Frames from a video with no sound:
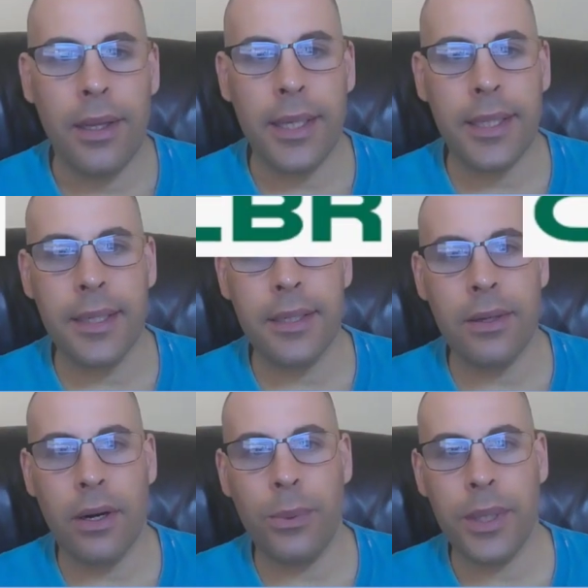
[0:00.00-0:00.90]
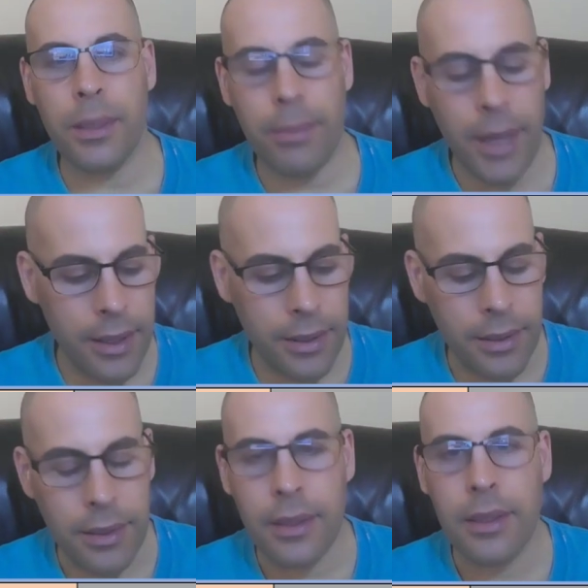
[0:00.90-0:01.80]
Let's get started with the
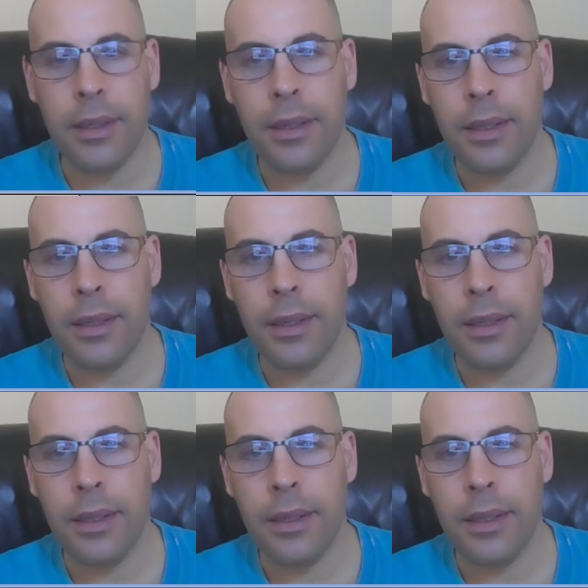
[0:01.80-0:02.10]
model.